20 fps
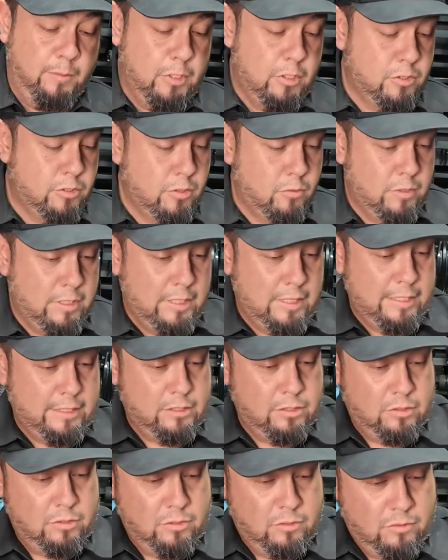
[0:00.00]
Usually what I
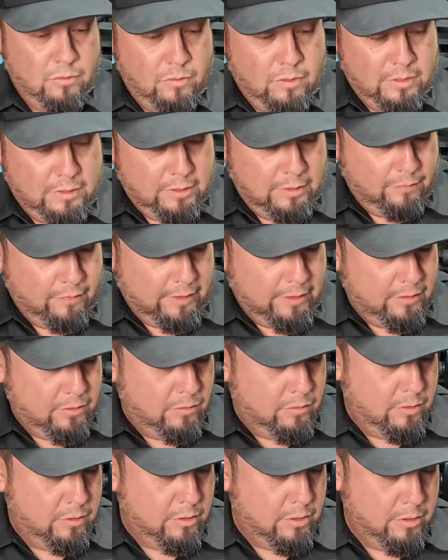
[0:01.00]
like to do, see if I can
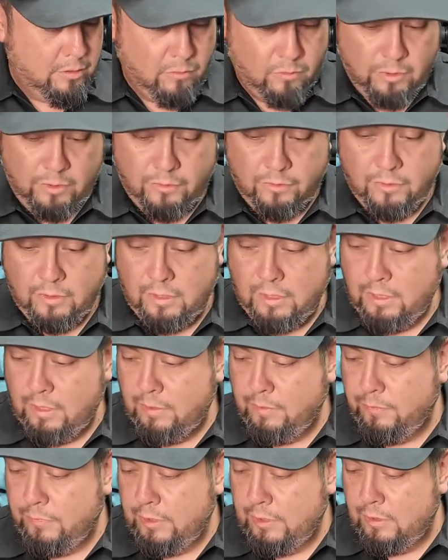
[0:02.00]
do this here with
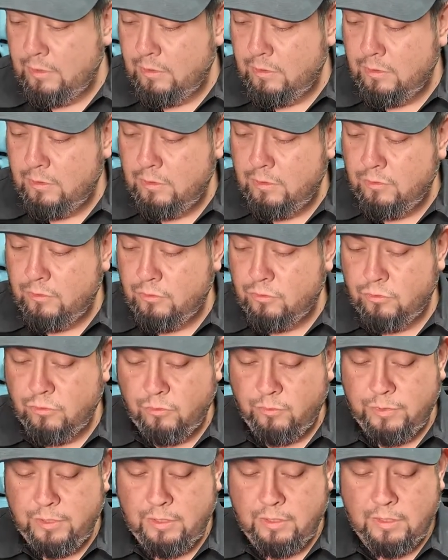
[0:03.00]
the other
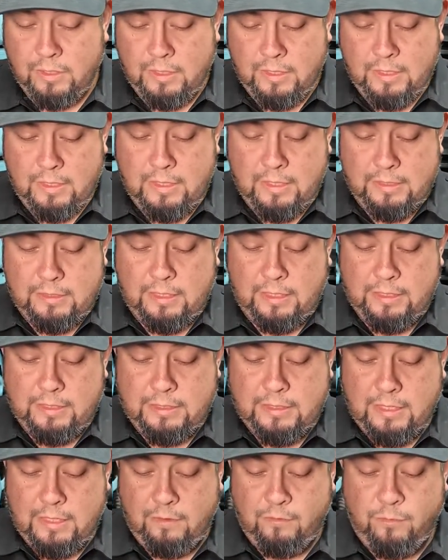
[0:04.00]
drill bit, is I'll at
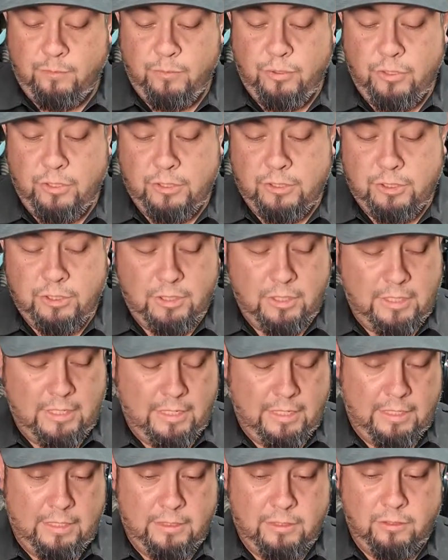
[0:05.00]
least kind of push
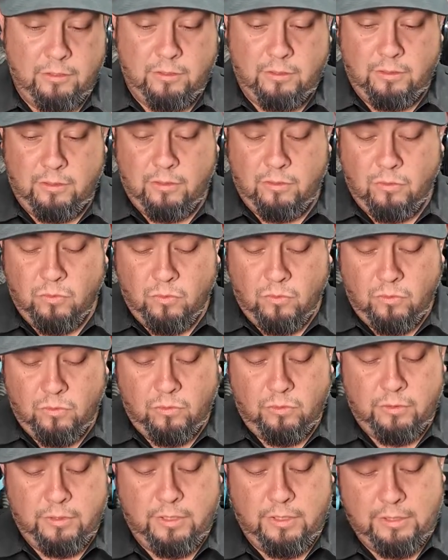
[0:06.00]
a little
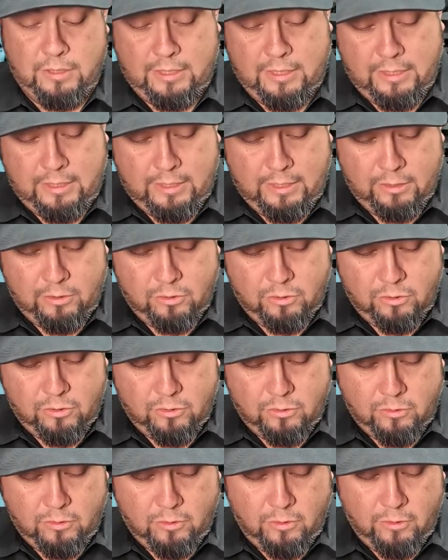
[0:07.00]
hole to kind of get it
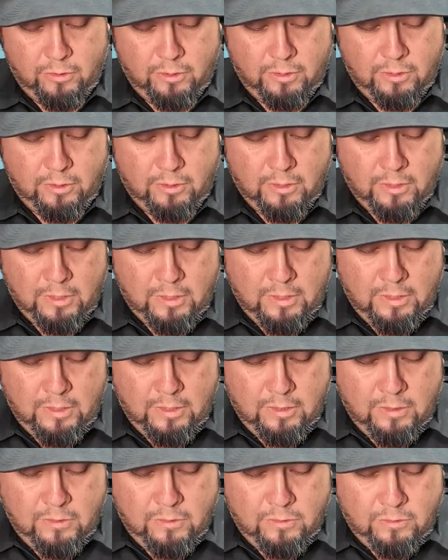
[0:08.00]
started
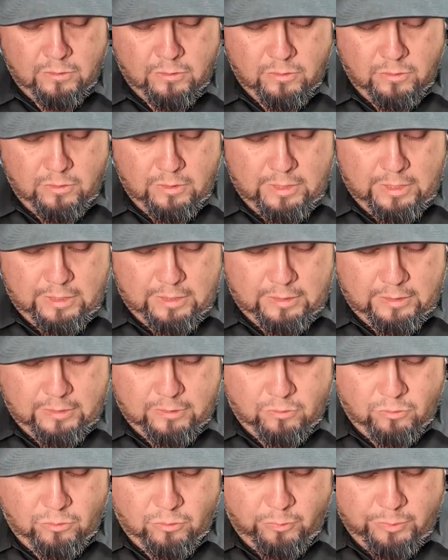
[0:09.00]
so that
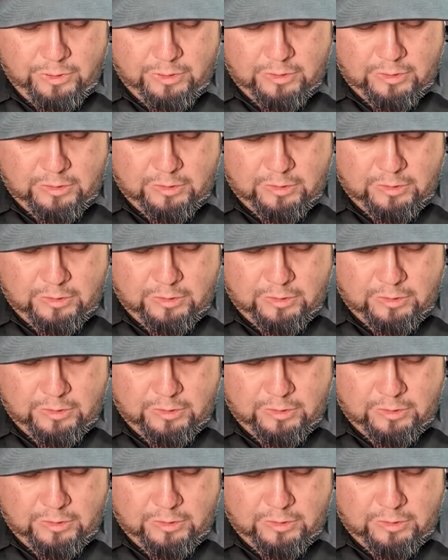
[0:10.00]
the drill bit